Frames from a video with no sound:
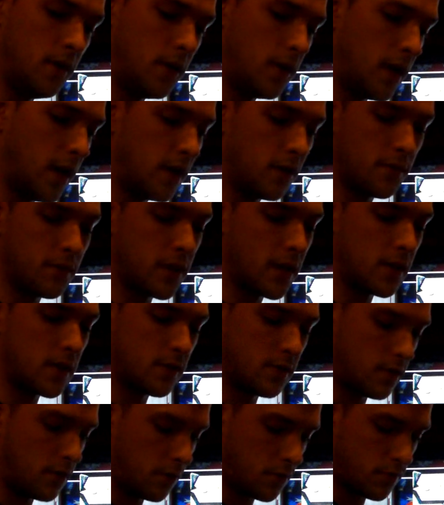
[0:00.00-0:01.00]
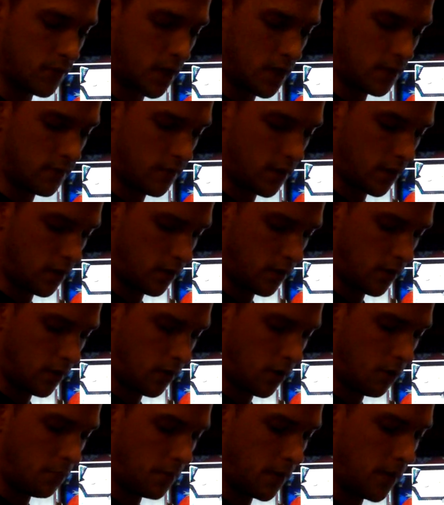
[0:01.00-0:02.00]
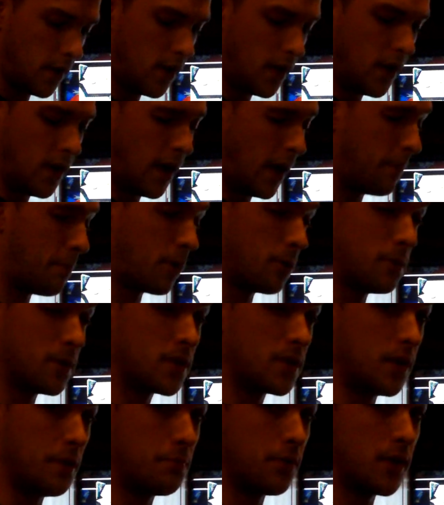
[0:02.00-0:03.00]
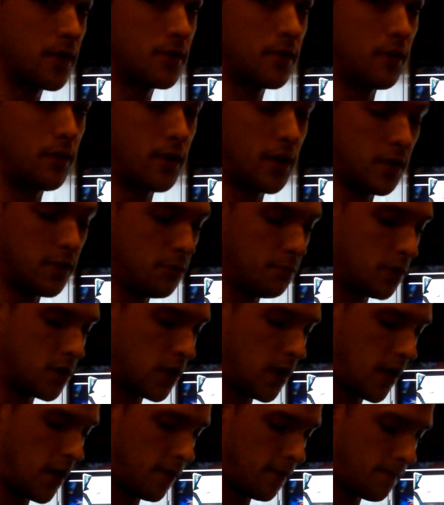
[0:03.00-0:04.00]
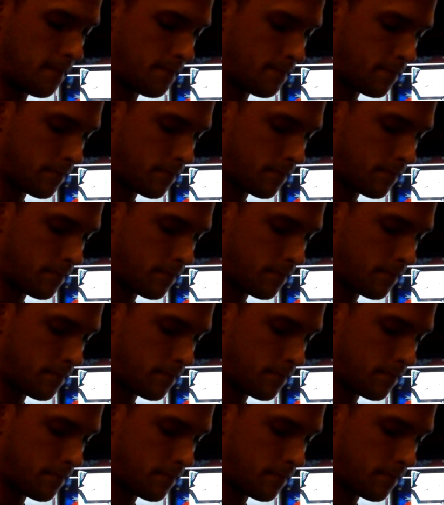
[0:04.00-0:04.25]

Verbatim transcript: I don't think Ghost Rider is very good at all, but I put him in C plus, so I don't get too much hate.